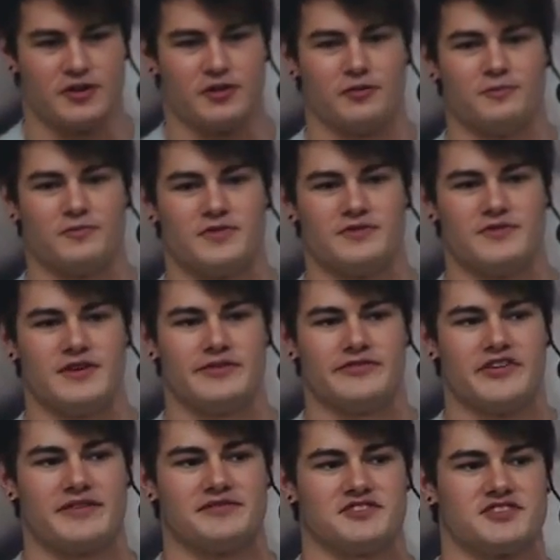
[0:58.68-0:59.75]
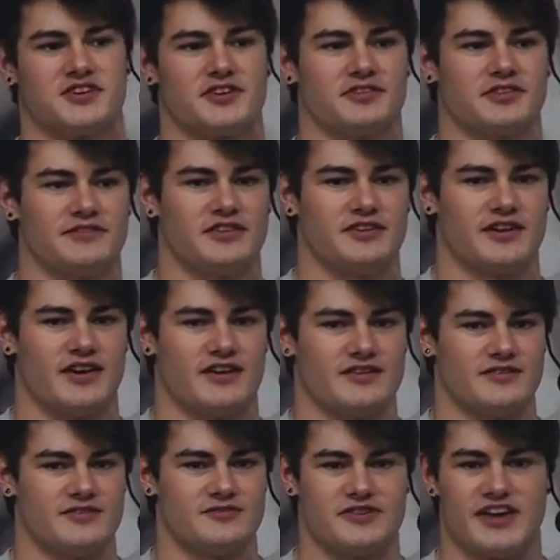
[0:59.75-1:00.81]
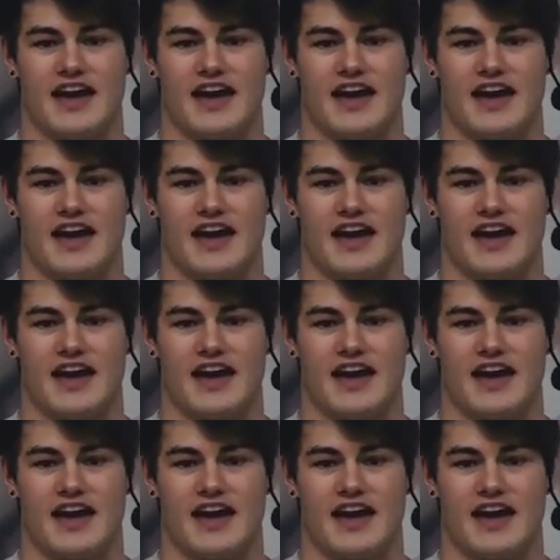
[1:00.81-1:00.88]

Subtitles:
even if you haven't started lifting yet, you